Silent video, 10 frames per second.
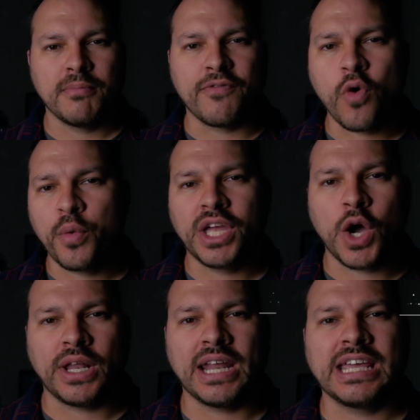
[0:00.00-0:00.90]
Before we
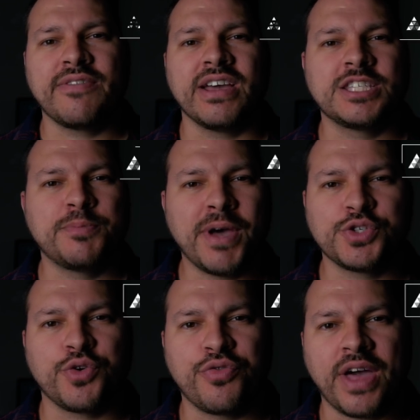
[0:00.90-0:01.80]
go, I'd like to give a
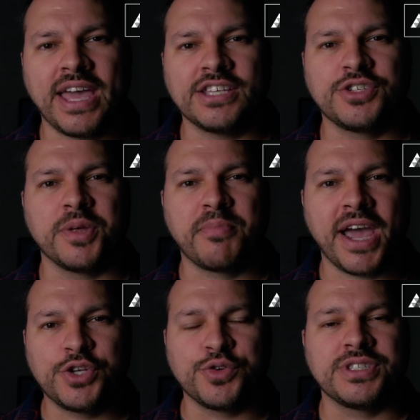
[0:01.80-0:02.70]
special thanks to the
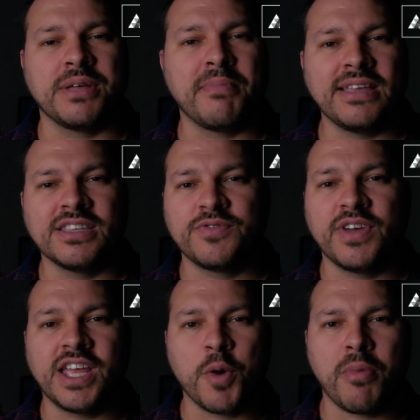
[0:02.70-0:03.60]
patrons that made this
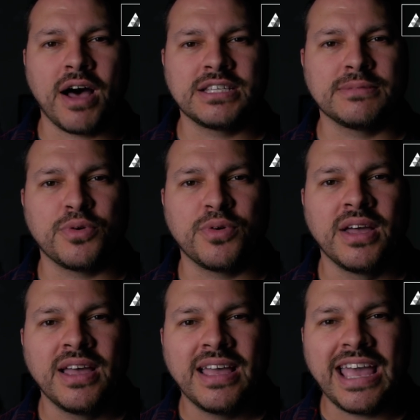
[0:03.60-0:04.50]
video possible.
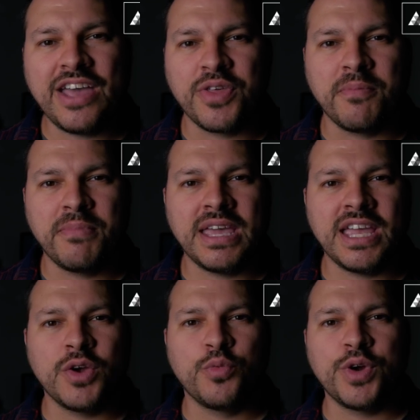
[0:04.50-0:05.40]
Ethan
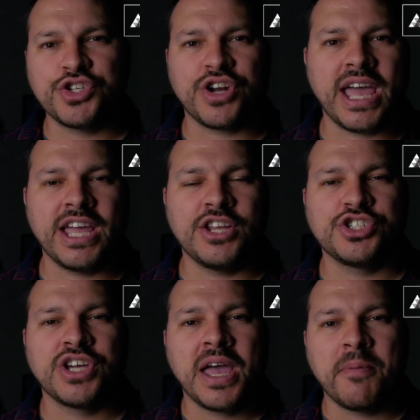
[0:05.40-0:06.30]
B, Richard
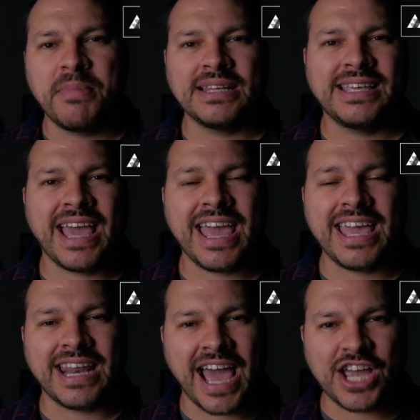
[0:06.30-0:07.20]
H, Ben
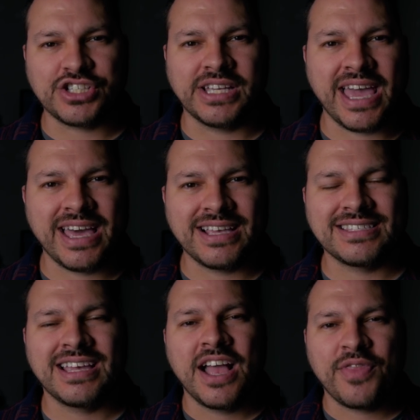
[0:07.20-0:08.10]
K, and Ashley
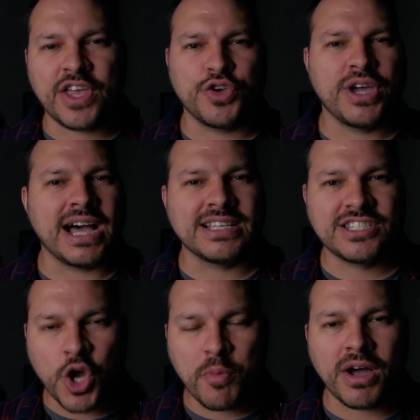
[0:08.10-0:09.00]
S. Thank you guys
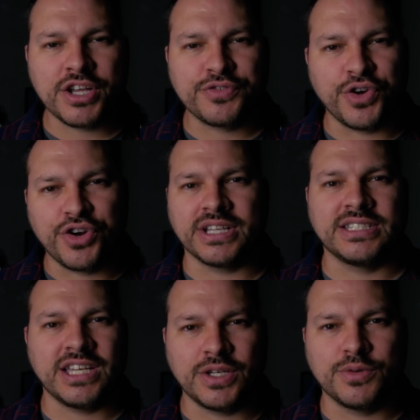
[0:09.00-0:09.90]
so much for your
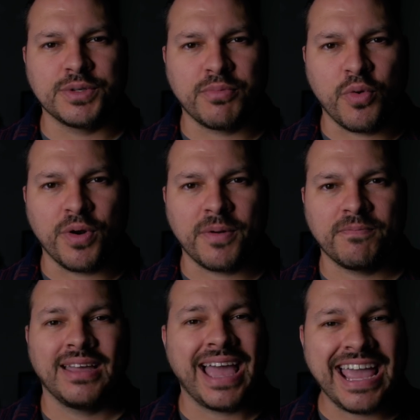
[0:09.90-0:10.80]
continued support.
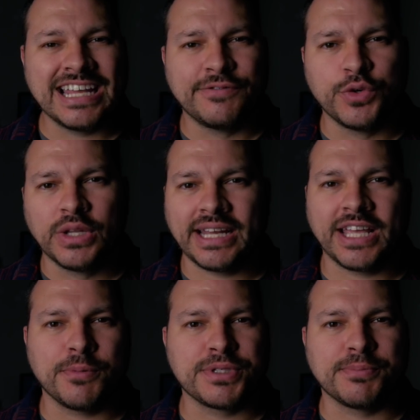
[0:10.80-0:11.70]
And if you would like to
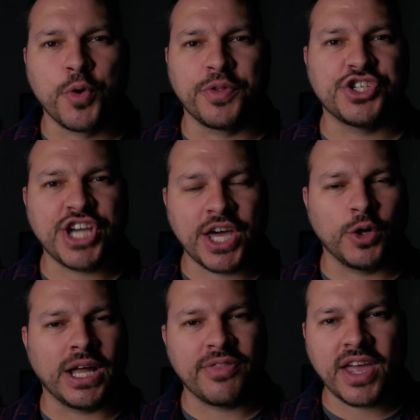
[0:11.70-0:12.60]
help support the channel
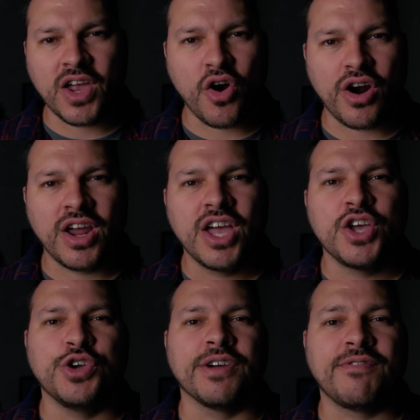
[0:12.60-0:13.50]
like they are,
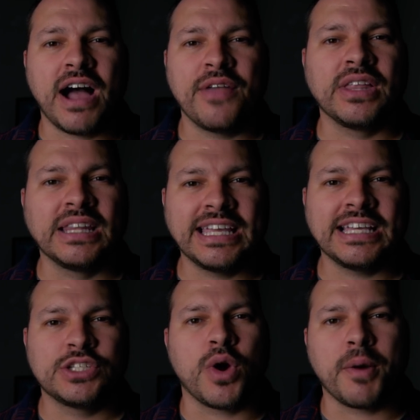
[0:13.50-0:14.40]
you can find the
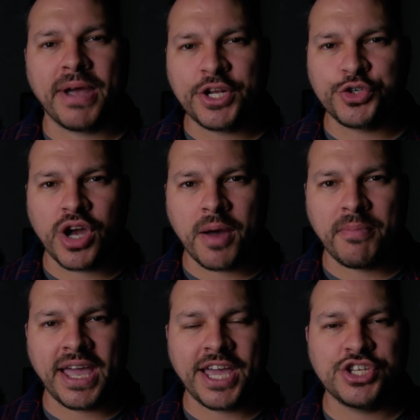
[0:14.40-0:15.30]
link to our Patreon
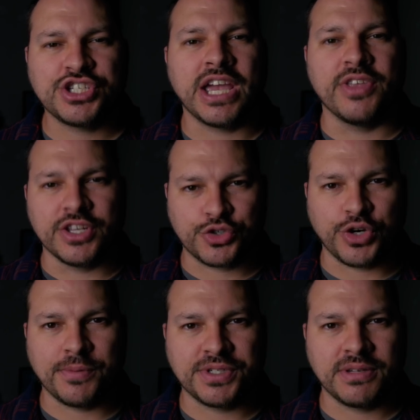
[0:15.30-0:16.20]
page in the
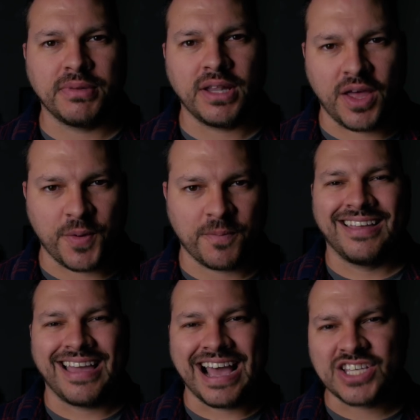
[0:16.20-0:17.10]
description below.
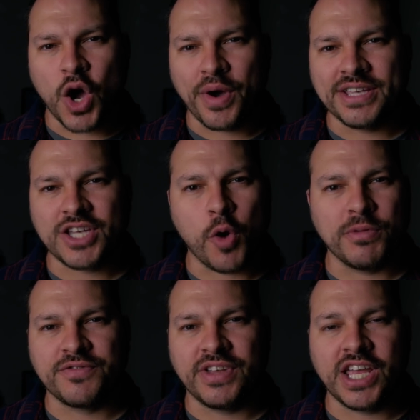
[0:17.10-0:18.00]
As always, I hope
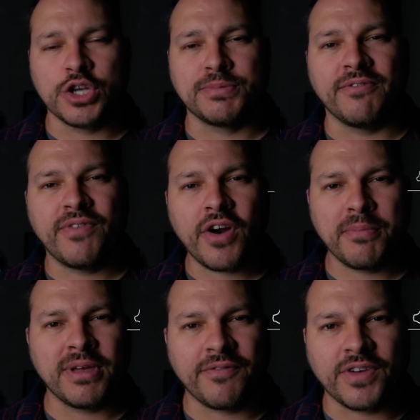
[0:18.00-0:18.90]
this video has been very
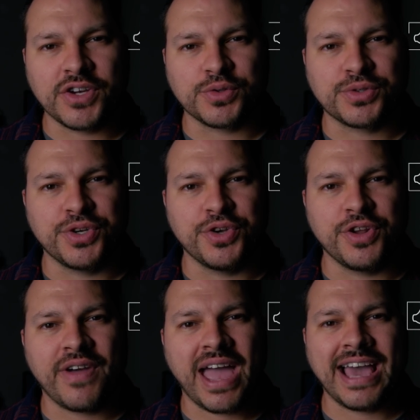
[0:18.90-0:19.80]
beneficial to you, and
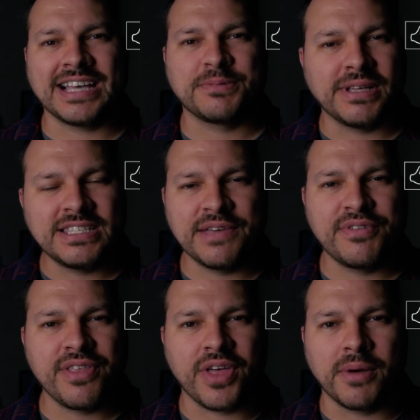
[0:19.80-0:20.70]
if it has, please give
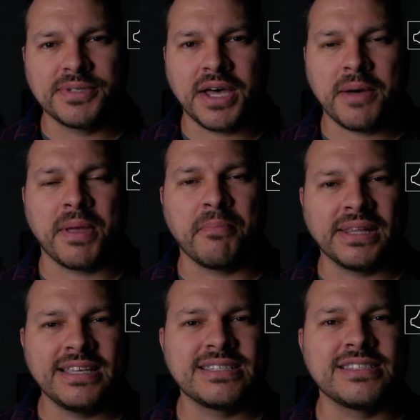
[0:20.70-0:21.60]
it a thumbs up and
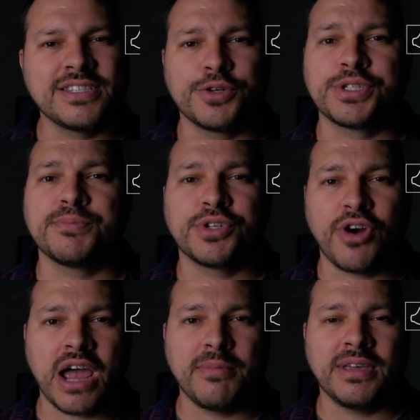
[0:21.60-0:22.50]
please consider
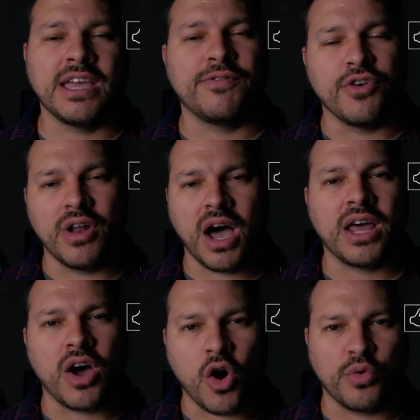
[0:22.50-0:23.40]
subscribing if you're
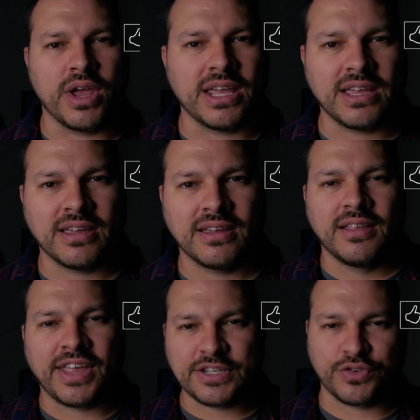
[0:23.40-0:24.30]
not already.
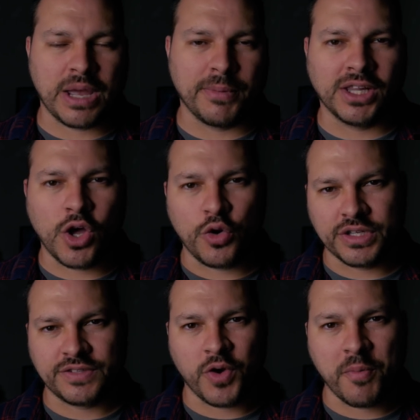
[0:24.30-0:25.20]
Thanks for coming along
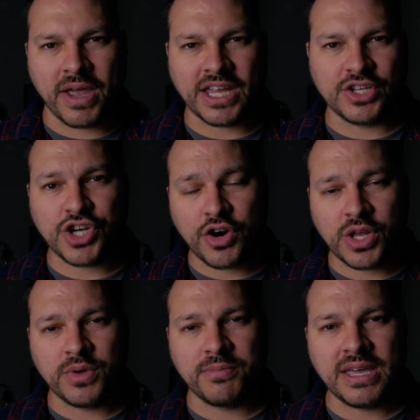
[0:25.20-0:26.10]
this filmmaking
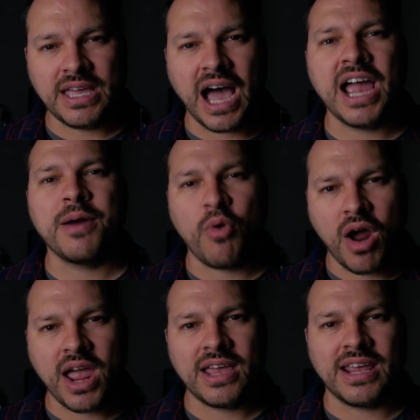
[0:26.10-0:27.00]
journey with me. I am
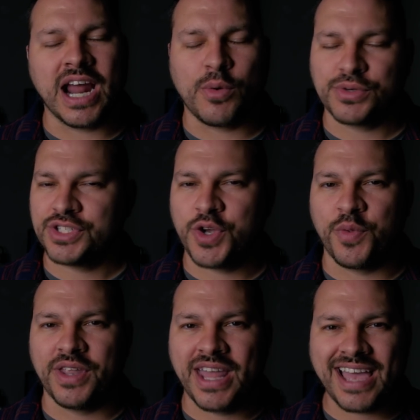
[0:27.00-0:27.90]
Ryan, and I will see you on
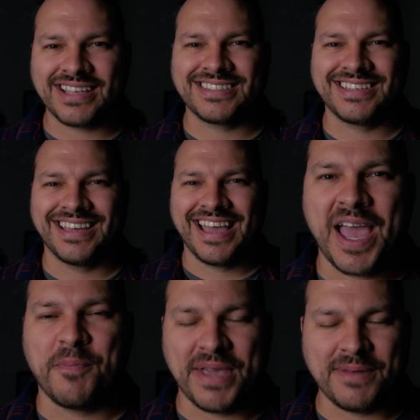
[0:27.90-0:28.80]
the next
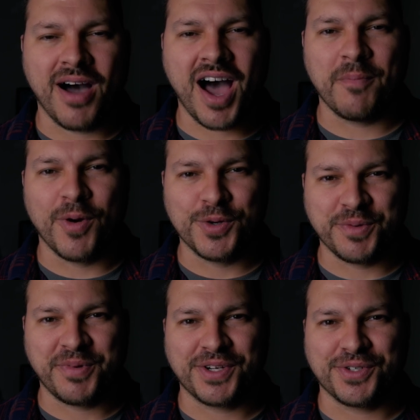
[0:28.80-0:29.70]
Piedmont
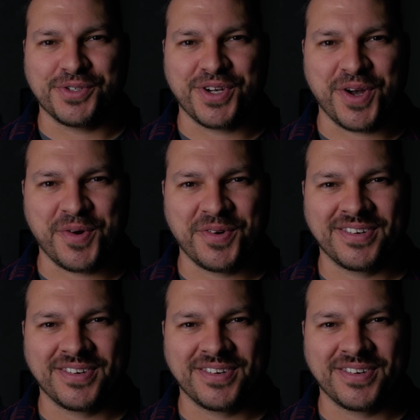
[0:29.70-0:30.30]
Motion Picture Show.